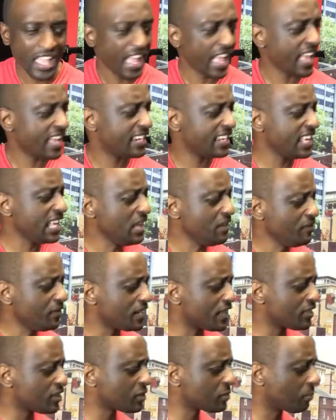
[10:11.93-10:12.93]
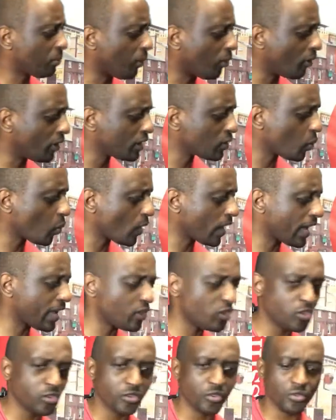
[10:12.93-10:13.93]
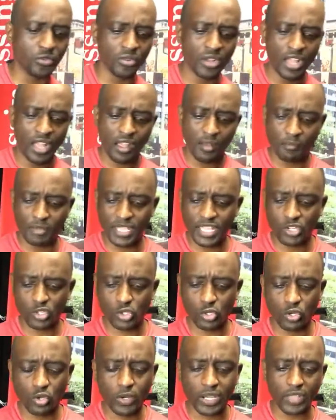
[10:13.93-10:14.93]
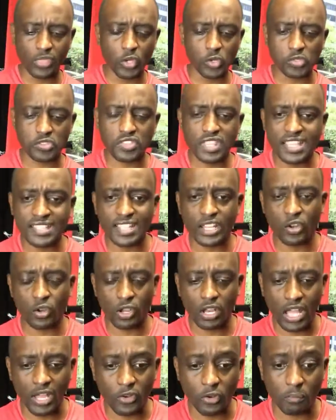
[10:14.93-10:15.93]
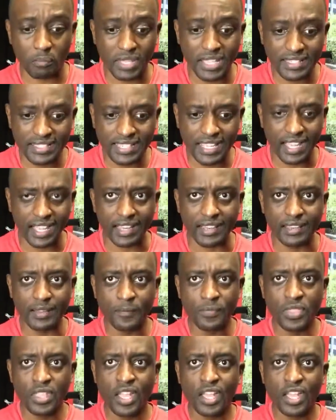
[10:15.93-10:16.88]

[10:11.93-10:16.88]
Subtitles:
And even at this point where you begin to look at those things that are not being done,